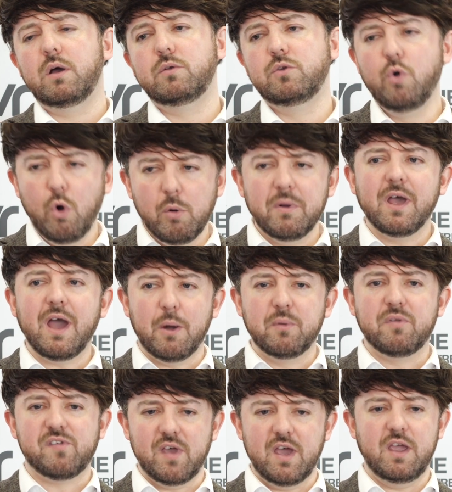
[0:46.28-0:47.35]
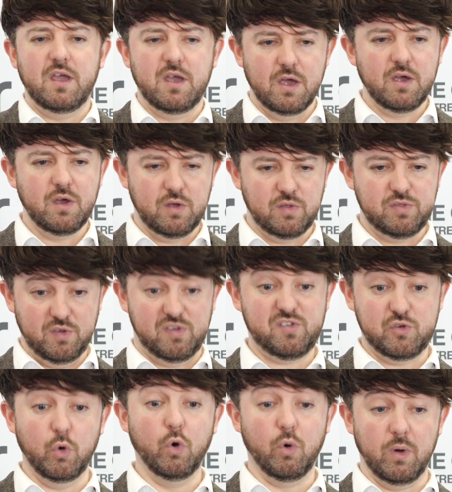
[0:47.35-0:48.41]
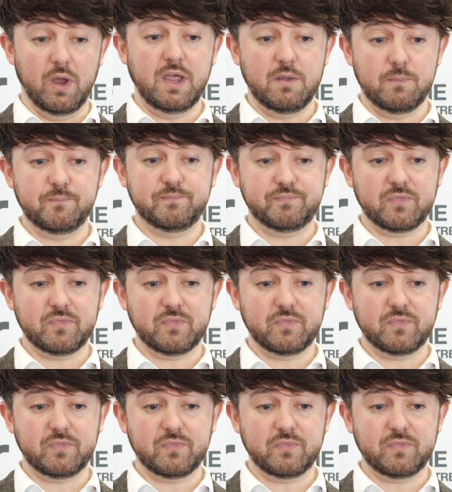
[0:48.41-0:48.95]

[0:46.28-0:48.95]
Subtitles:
Normally, I would say the story.